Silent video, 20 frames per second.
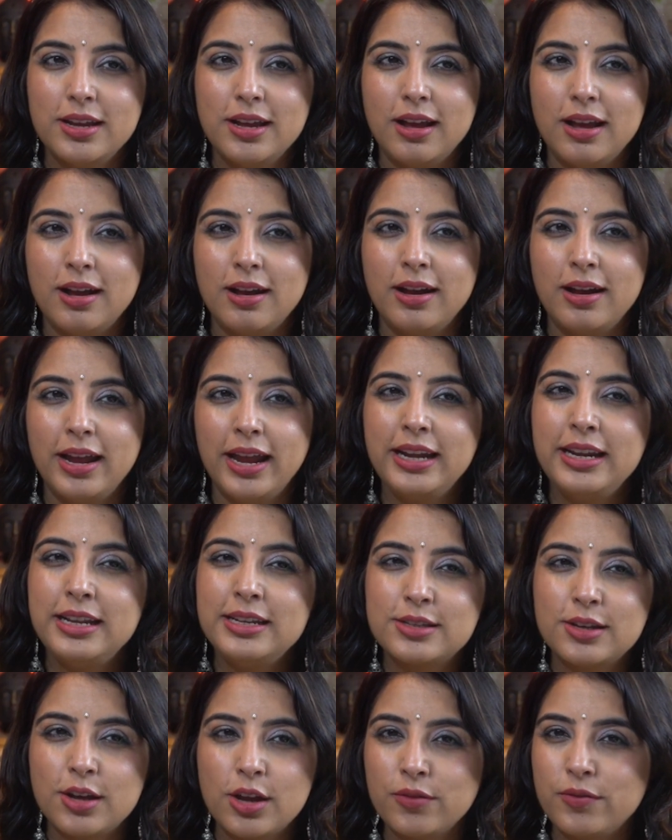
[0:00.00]
any
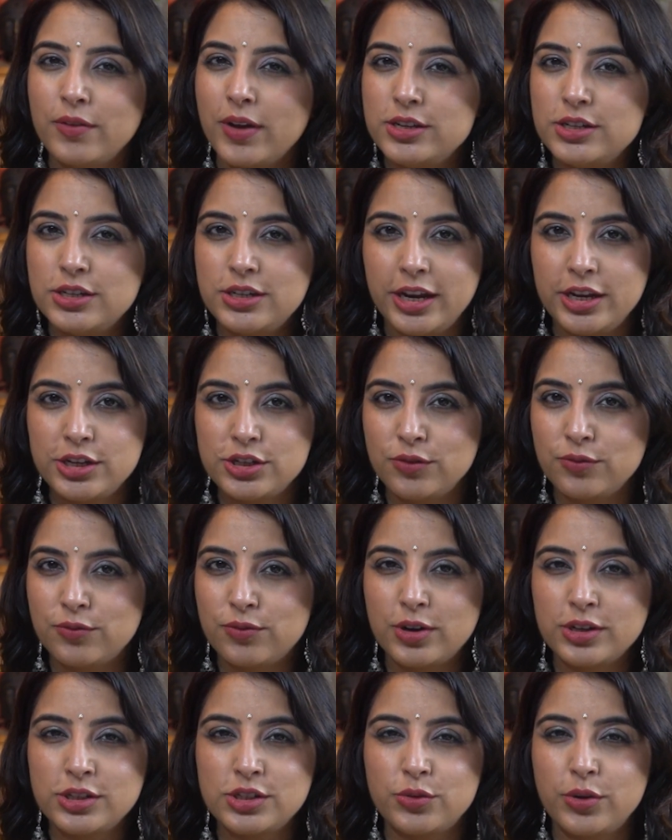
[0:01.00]
sort of agitation,
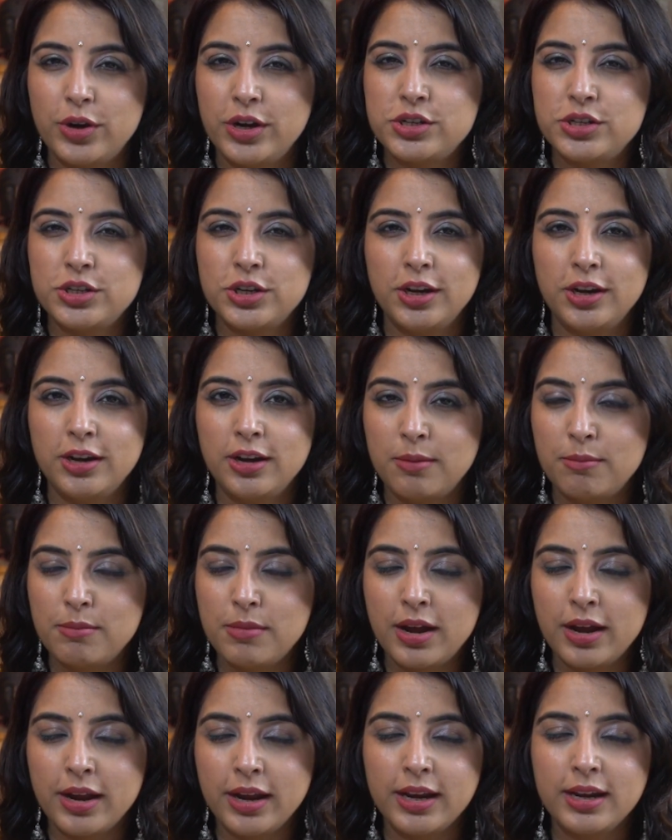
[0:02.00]
frustration in our
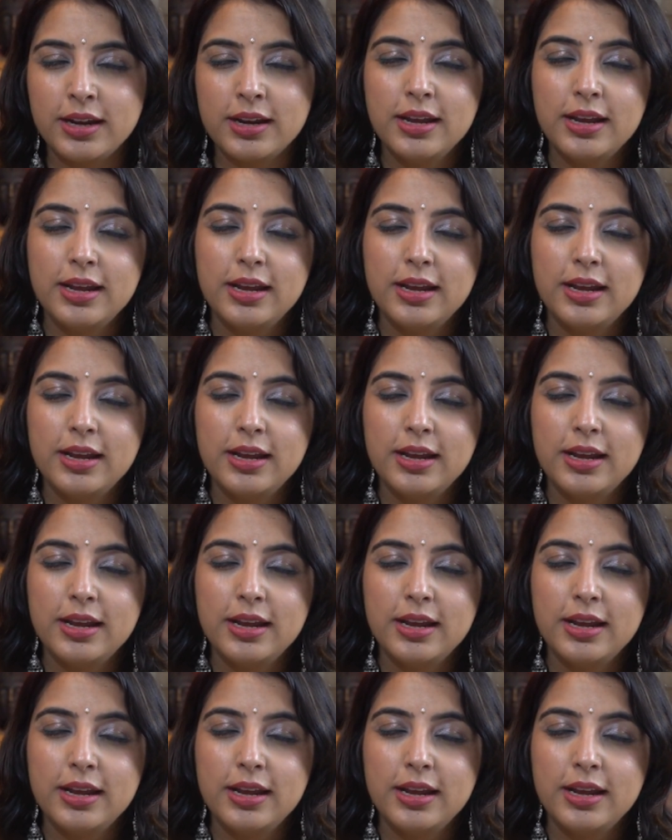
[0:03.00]
mind,